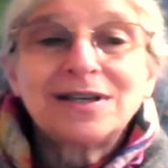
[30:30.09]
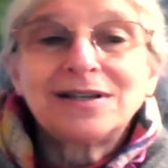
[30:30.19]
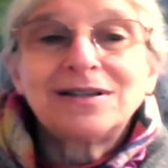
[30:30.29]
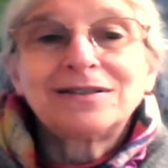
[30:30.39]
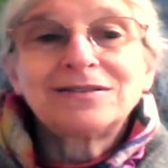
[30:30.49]

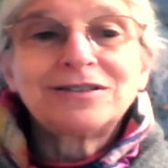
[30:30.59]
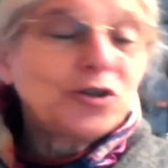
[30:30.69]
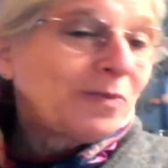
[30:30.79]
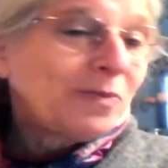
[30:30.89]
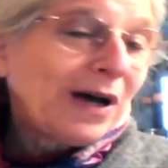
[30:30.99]
in
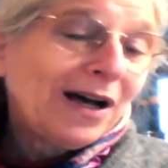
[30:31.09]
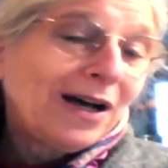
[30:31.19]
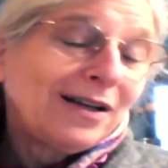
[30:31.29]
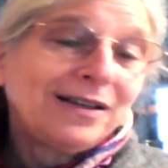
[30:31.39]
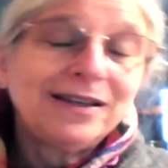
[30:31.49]

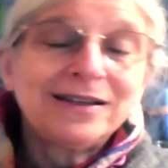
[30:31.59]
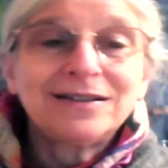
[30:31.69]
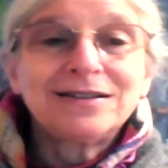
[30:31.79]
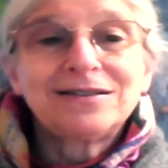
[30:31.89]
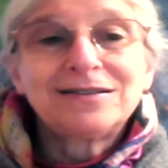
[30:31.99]
Cuba,
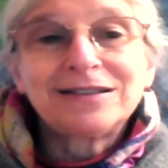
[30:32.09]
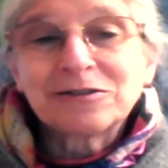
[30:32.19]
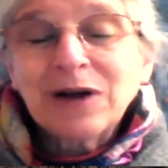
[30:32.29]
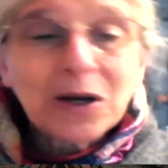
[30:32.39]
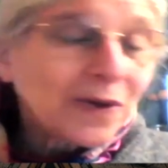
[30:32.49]
in
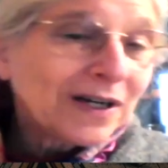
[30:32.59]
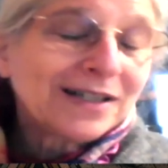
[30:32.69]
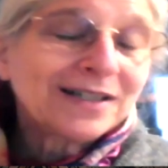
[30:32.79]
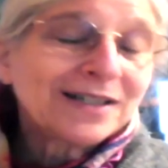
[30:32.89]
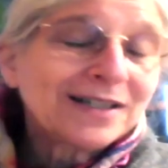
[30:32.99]

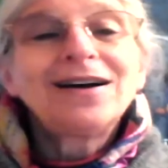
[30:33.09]
Nicaragua,